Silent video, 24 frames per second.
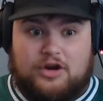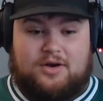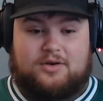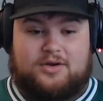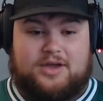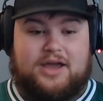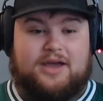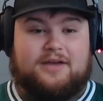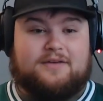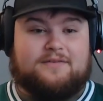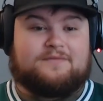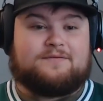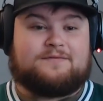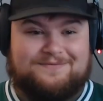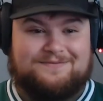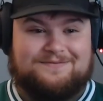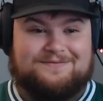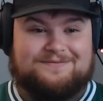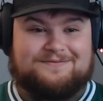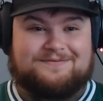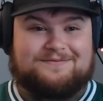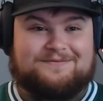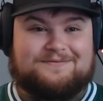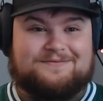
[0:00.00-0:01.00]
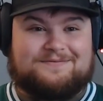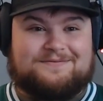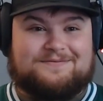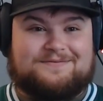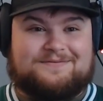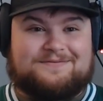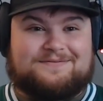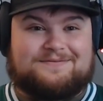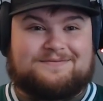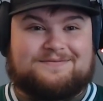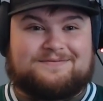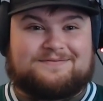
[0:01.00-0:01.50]

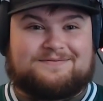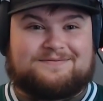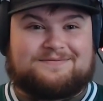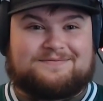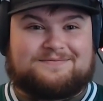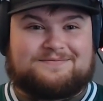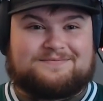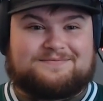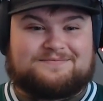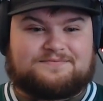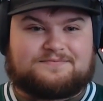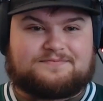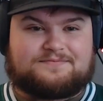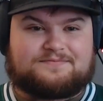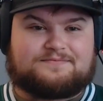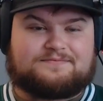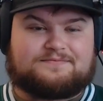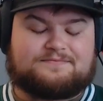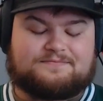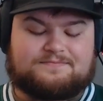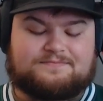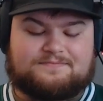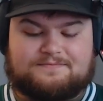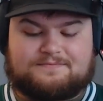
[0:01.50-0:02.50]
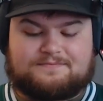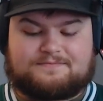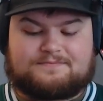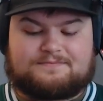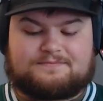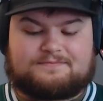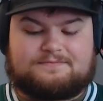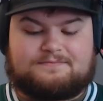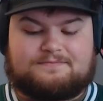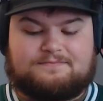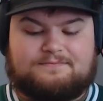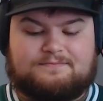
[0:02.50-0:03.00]

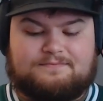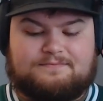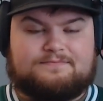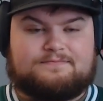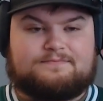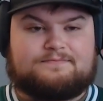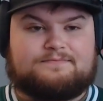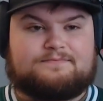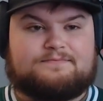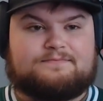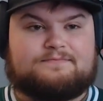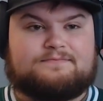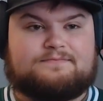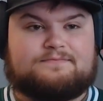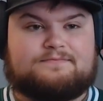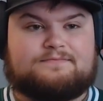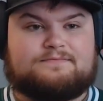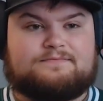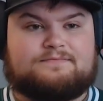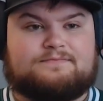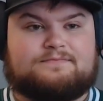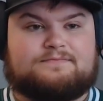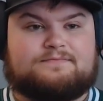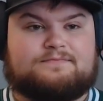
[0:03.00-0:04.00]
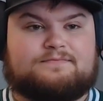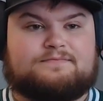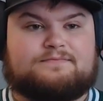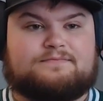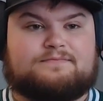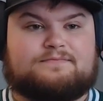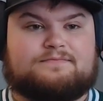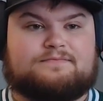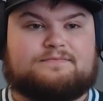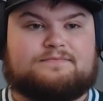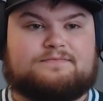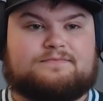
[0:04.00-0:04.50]

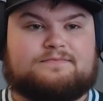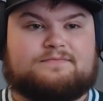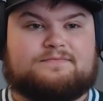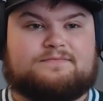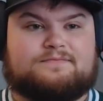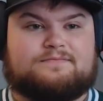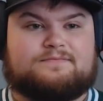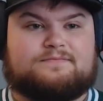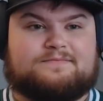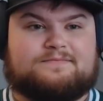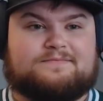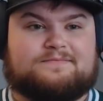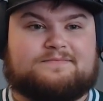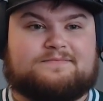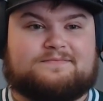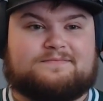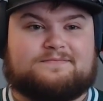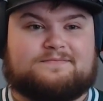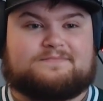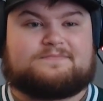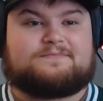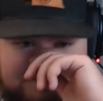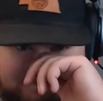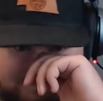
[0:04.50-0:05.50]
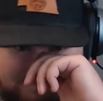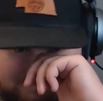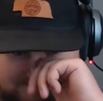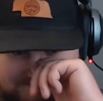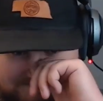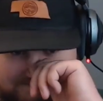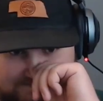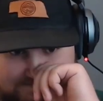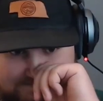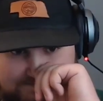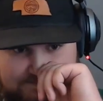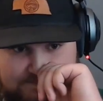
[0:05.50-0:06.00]

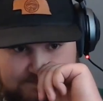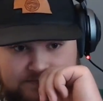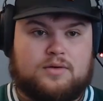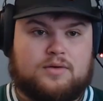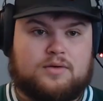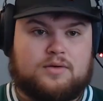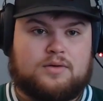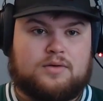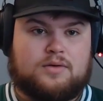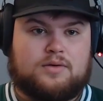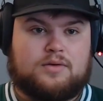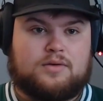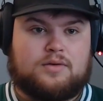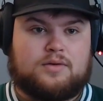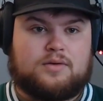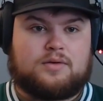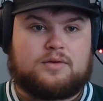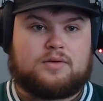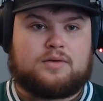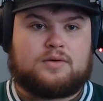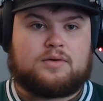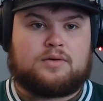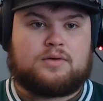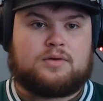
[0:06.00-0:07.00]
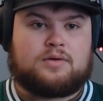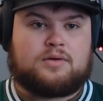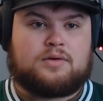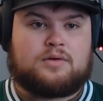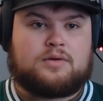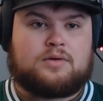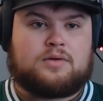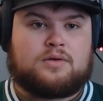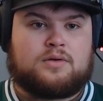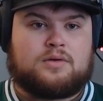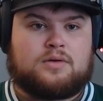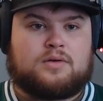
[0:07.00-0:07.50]

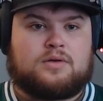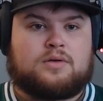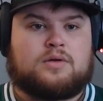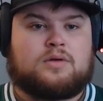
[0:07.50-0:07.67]
[no speech]